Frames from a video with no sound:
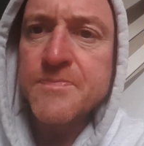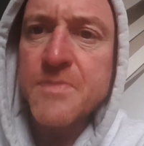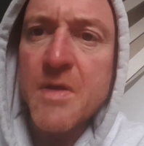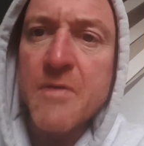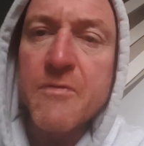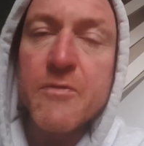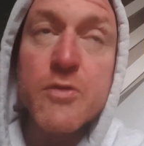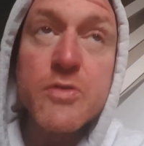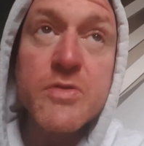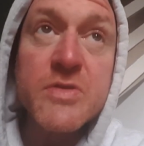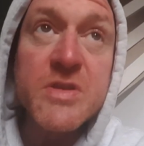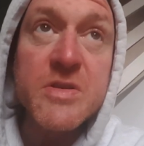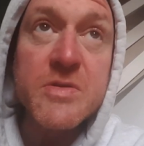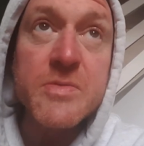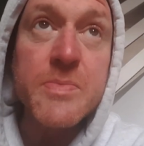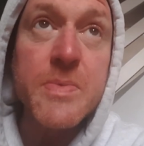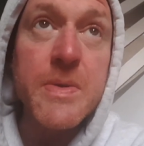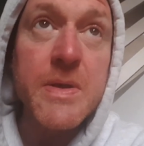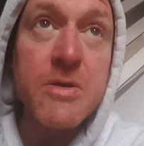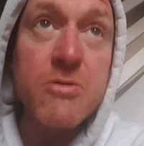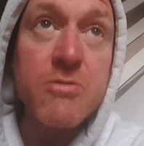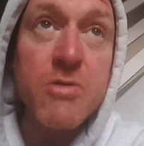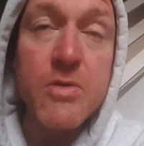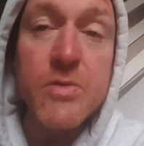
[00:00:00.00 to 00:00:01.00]
Voice is a
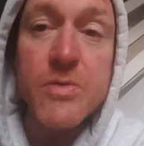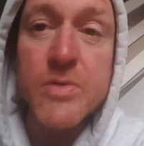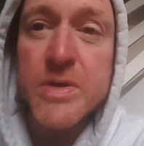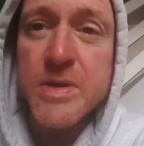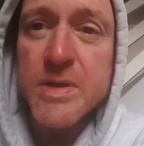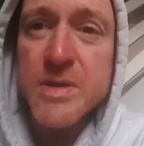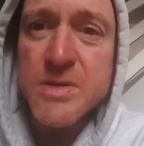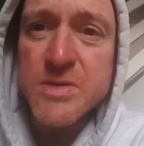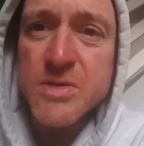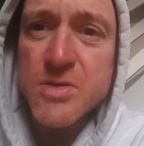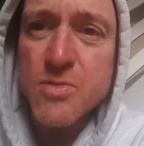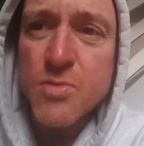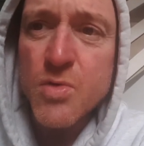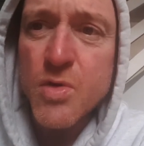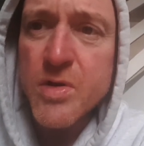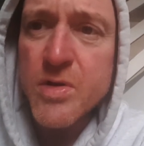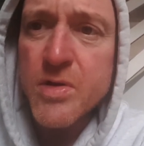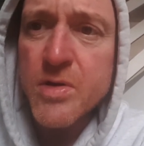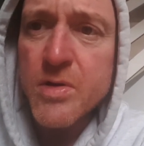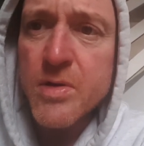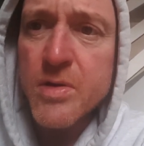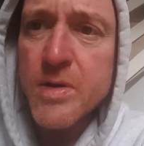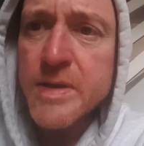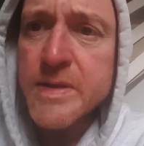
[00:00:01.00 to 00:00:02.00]
bit croaky because it's quite
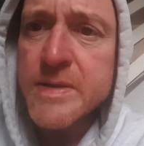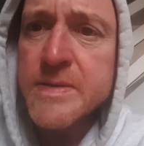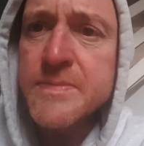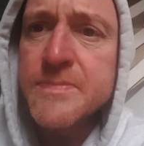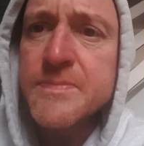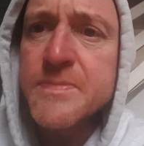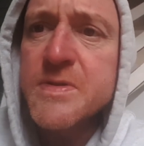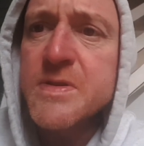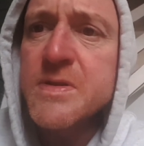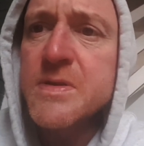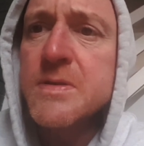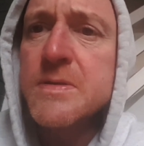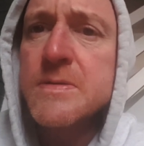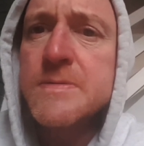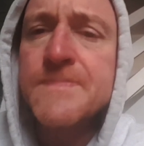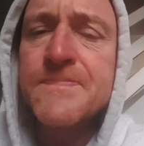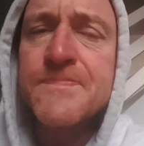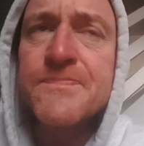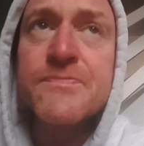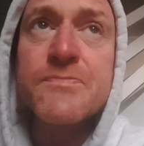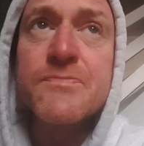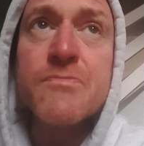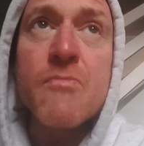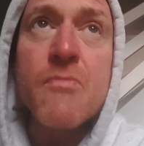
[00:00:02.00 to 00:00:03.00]
early. So,
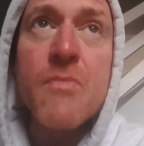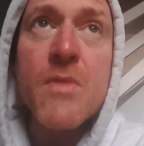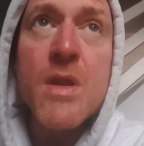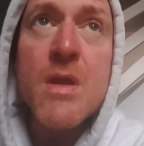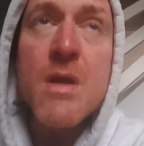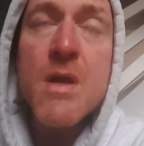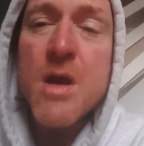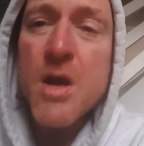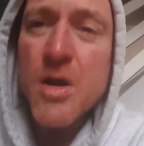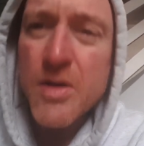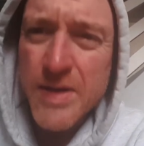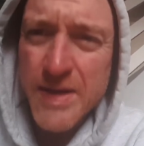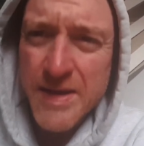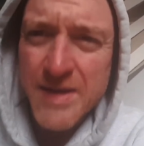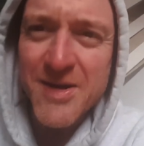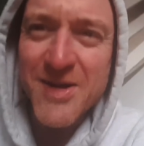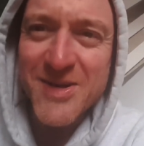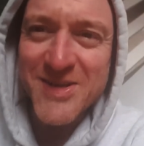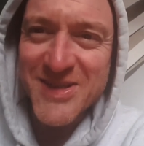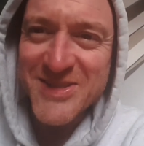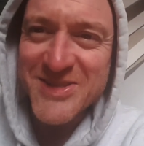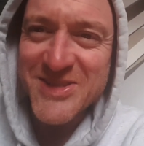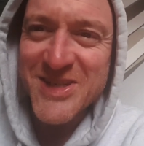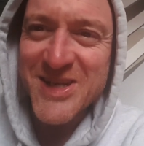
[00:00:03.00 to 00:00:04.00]
okay, I'll
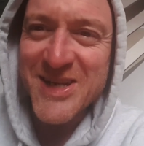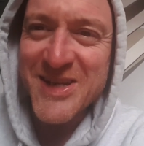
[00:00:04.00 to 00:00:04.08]
catch you